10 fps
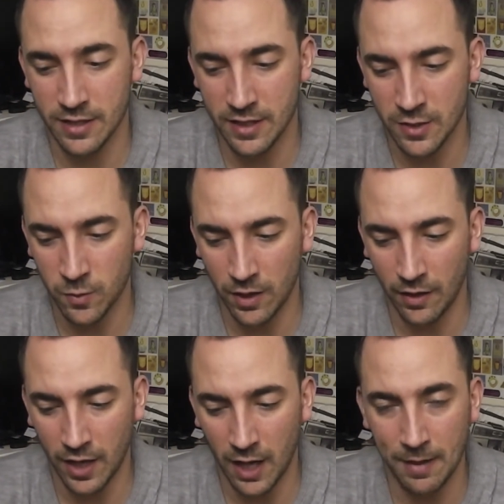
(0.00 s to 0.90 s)
This one
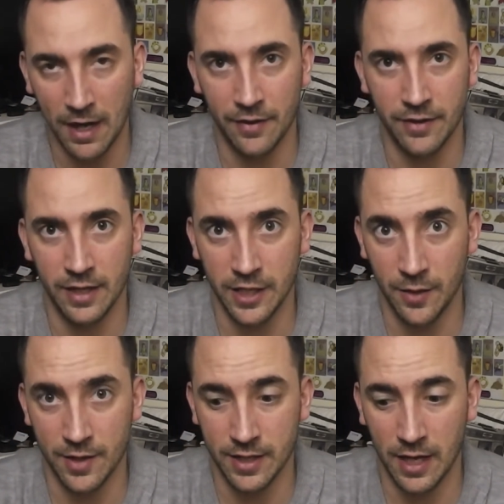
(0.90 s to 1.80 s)
only come out in
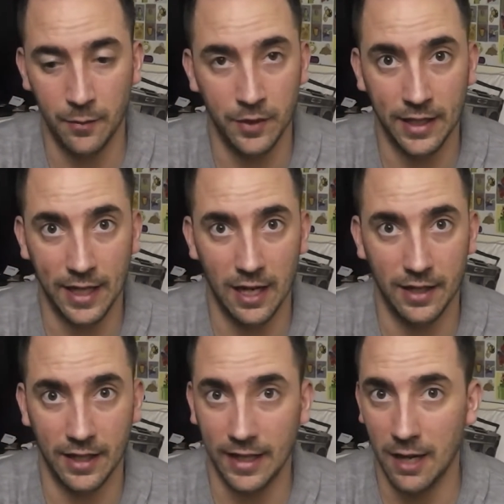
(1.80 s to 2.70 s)
USA. We didn't
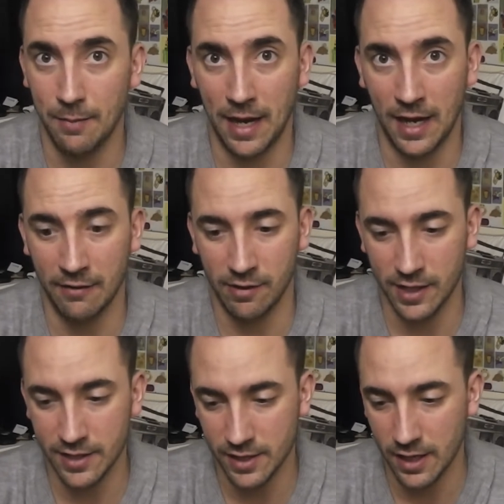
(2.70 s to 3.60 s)
get a Palais
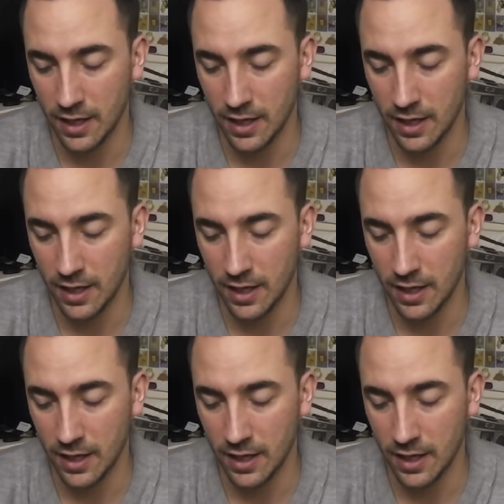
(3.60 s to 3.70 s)
release.